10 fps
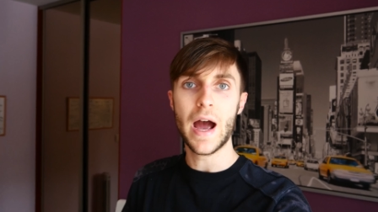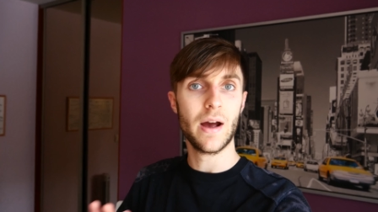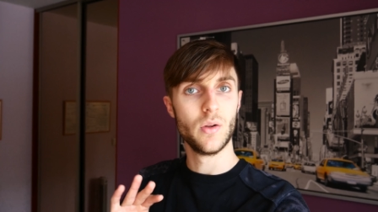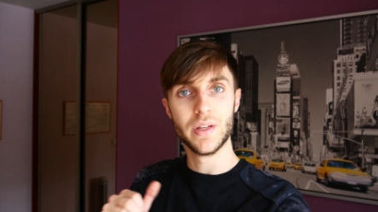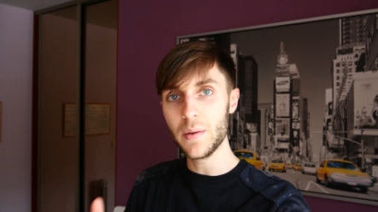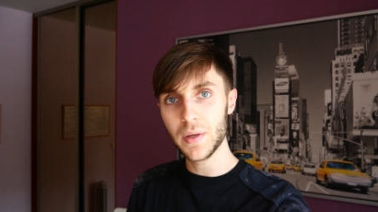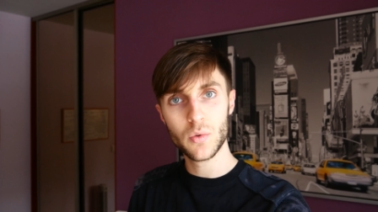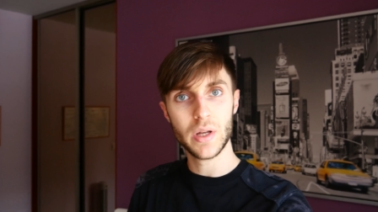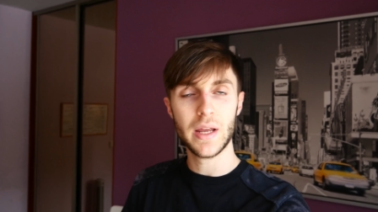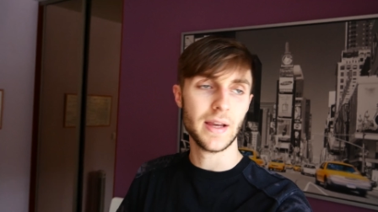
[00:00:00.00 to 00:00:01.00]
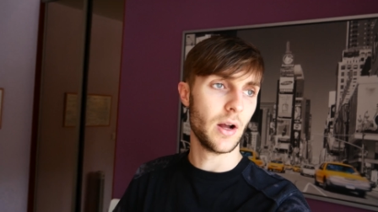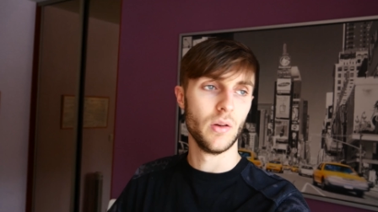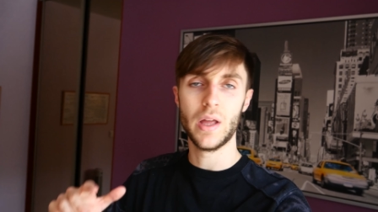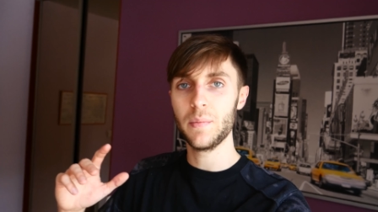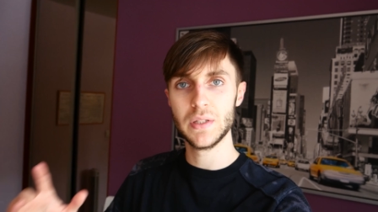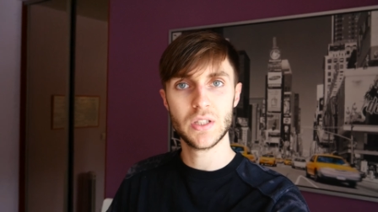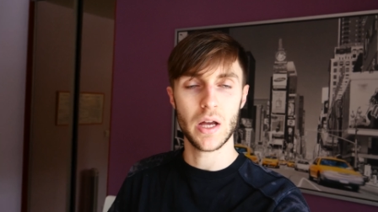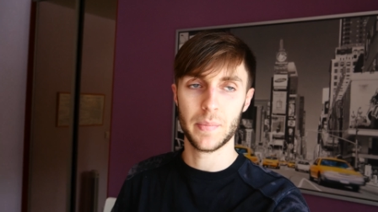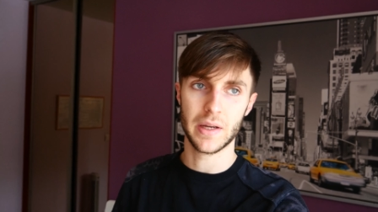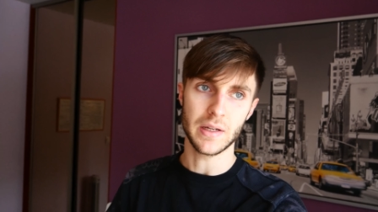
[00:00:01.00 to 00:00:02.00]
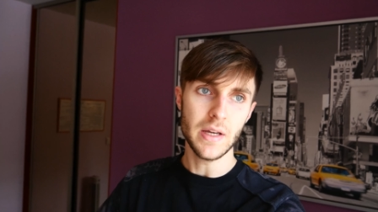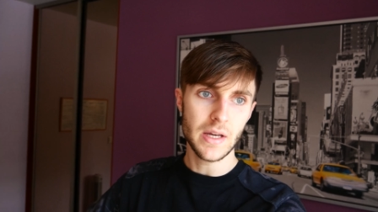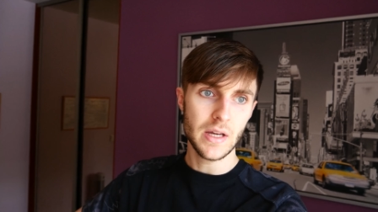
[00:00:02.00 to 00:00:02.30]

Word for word: I will not be quitting, I will not be stopping.